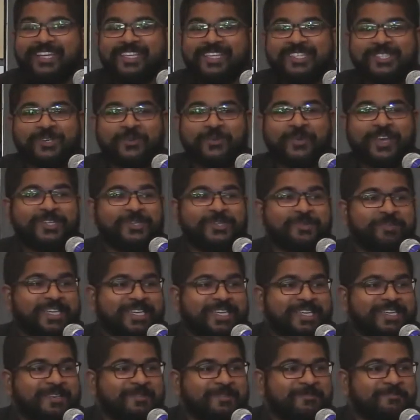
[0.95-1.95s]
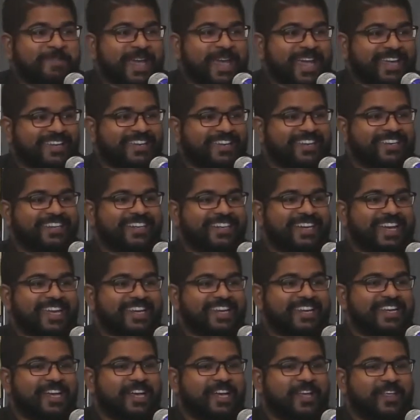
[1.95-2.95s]
It's great to be back here.
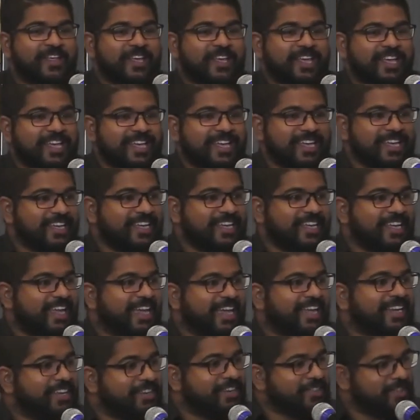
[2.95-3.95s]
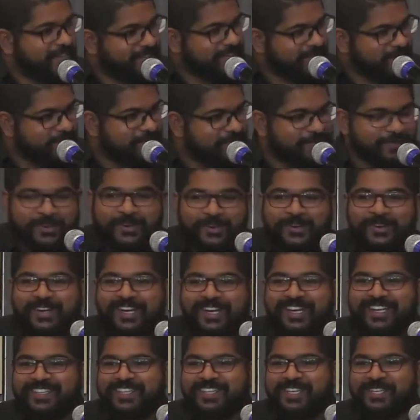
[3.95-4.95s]
And Elliot, thank you
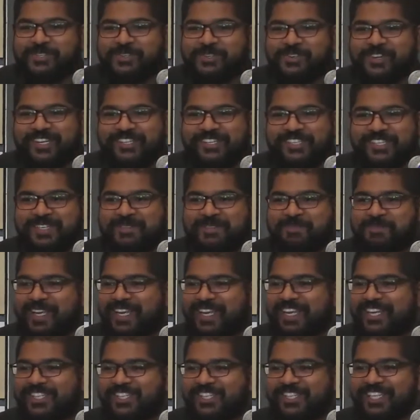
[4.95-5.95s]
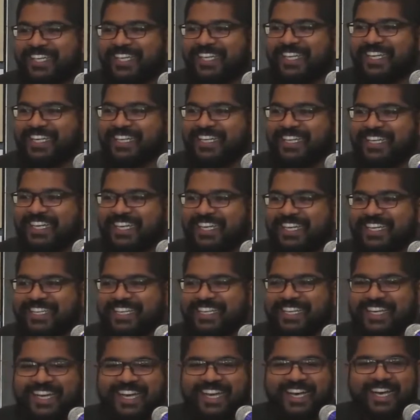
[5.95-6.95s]
for the introduction. Malaysia, indeed.
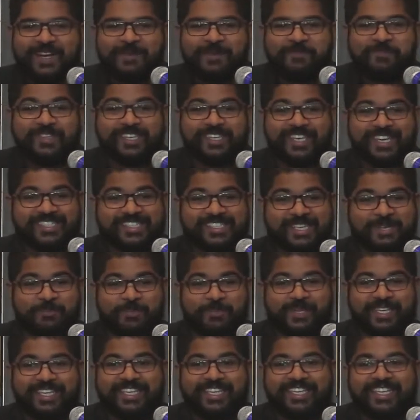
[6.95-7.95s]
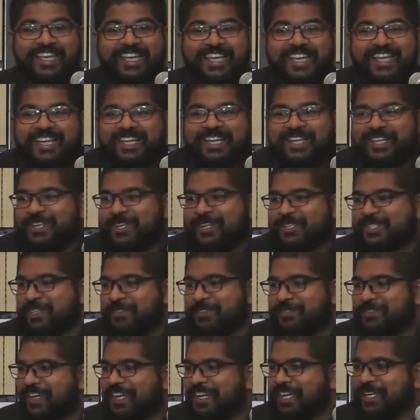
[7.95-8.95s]
Yes, and we need lots
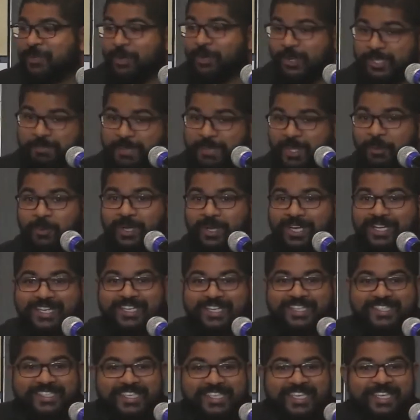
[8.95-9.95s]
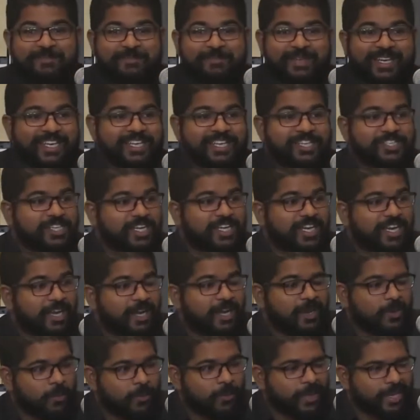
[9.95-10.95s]
of gospel workers in
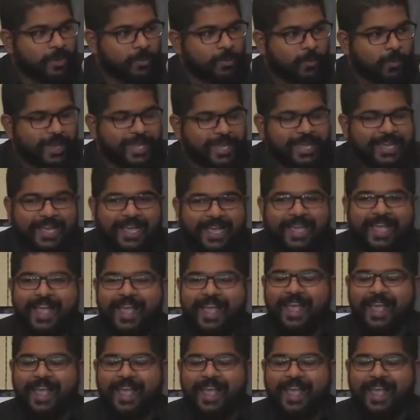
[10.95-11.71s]
Malaysia. Wink, wink.